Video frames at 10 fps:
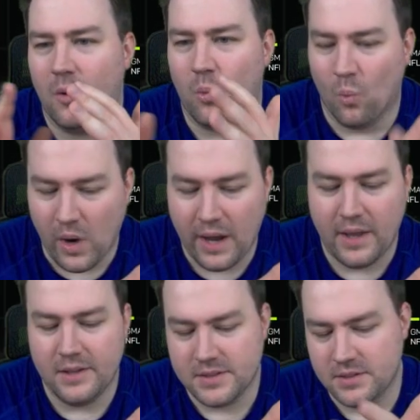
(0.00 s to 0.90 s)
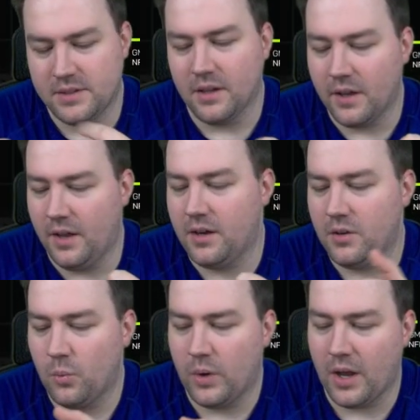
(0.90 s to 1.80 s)
why he's still here,
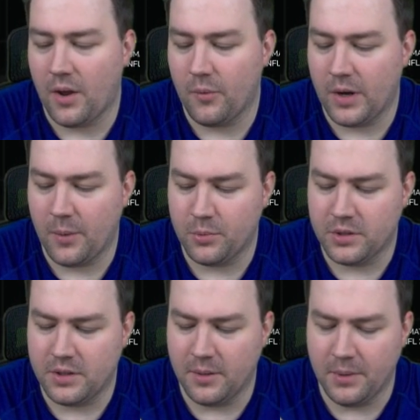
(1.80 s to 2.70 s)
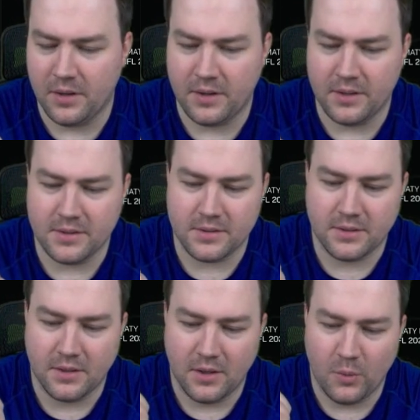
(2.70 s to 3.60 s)
why I put him here is,
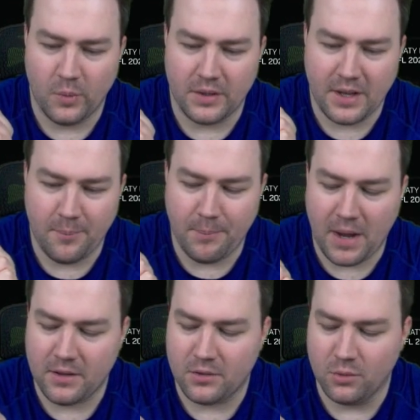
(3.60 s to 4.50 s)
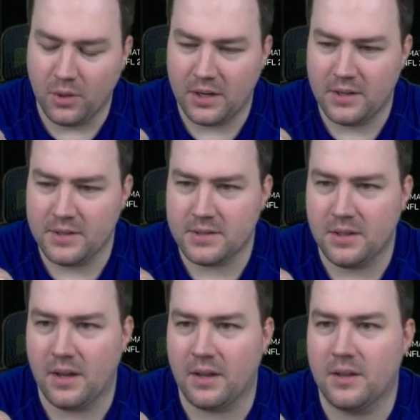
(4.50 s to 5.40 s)
well, they might look at this
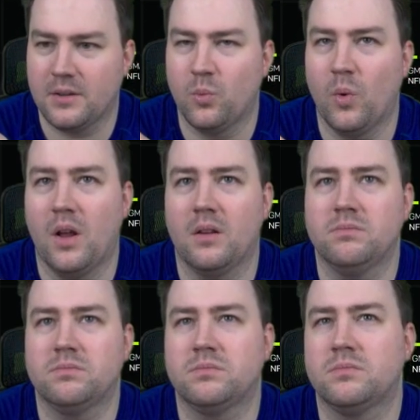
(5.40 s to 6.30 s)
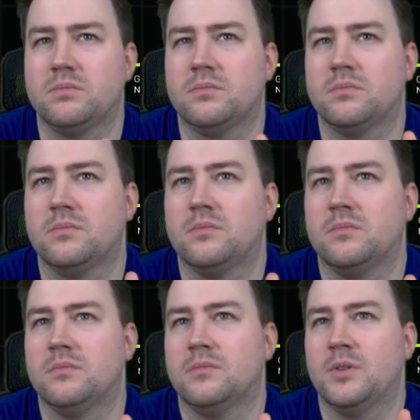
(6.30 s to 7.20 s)
like, well,
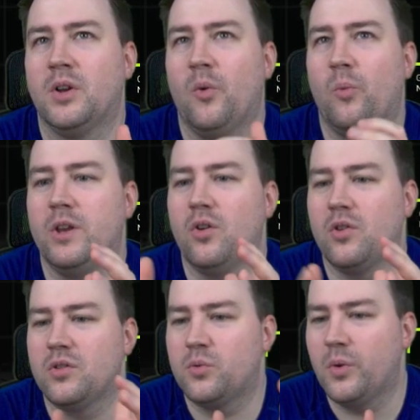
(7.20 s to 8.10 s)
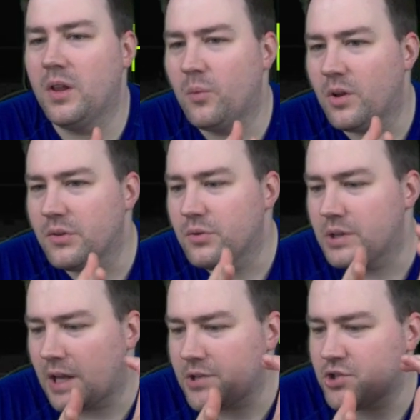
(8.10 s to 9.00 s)
we don't really want to
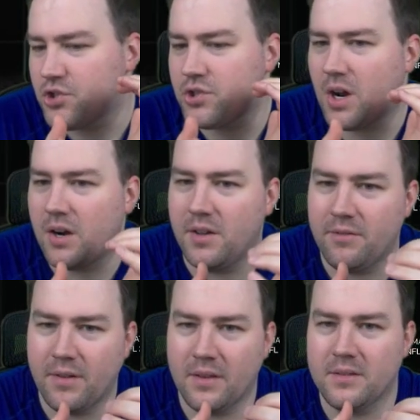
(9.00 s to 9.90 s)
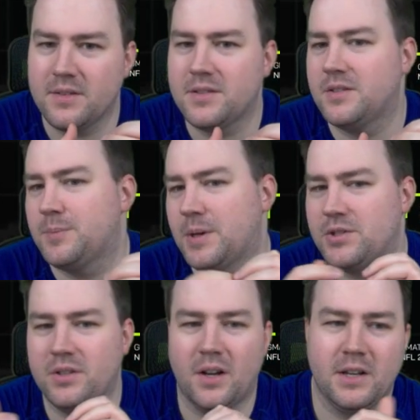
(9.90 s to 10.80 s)
touch our defense,
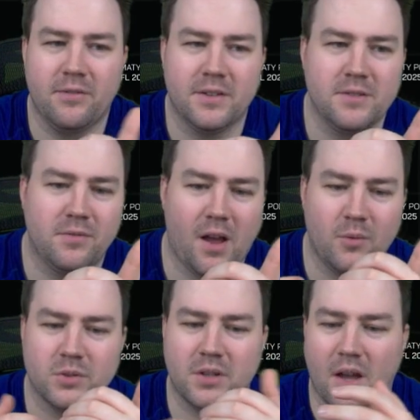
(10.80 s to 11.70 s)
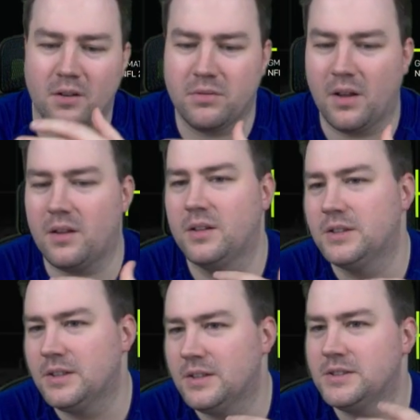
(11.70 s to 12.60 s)
especially our defensive line was kind of like
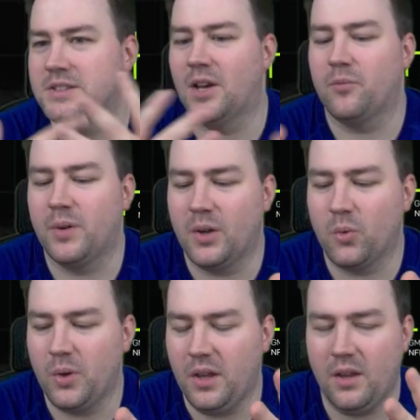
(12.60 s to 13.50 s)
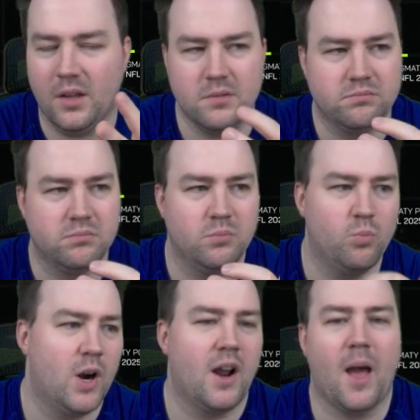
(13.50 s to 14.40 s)
something we
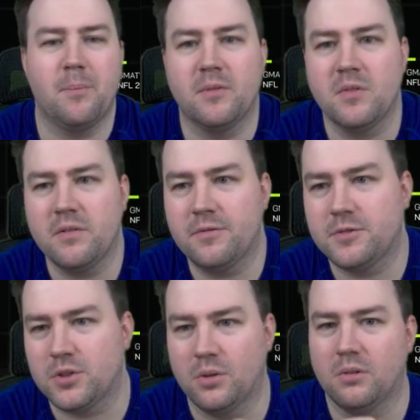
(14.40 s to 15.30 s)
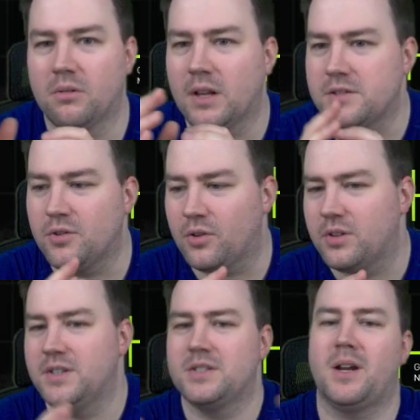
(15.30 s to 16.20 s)
were happy with, so let's not
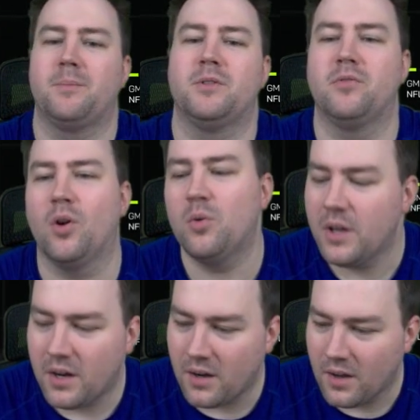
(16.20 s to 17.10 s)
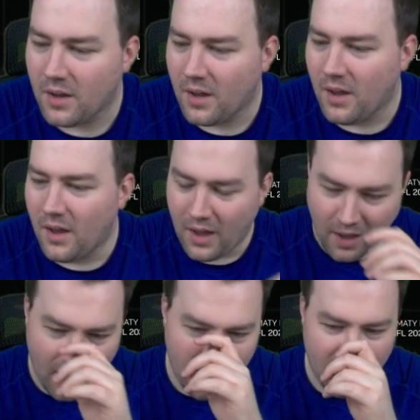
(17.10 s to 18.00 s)
disrupt the flow here
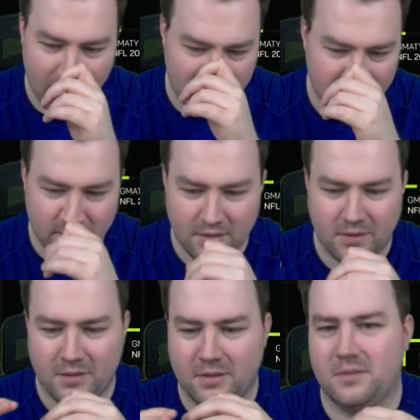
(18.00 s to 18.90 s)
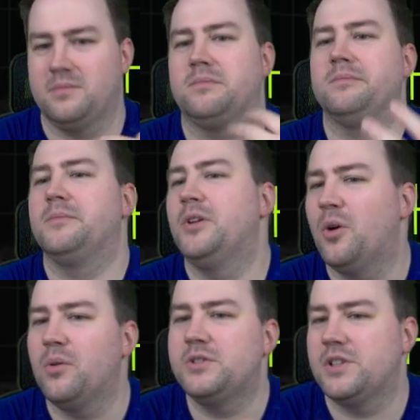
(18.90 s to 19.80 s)
and,
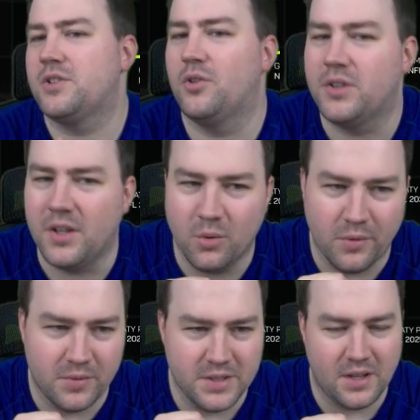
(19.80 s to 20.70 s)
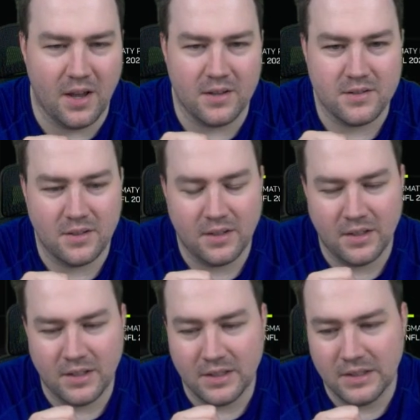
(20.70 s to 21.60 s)
just continue with these guys.
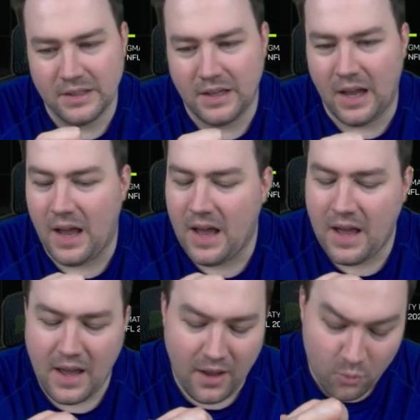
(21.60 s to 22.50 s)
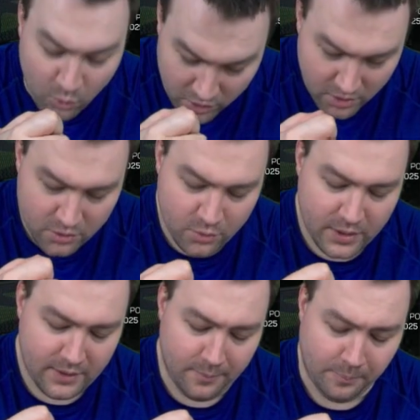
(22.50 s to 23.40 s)
I would not do it,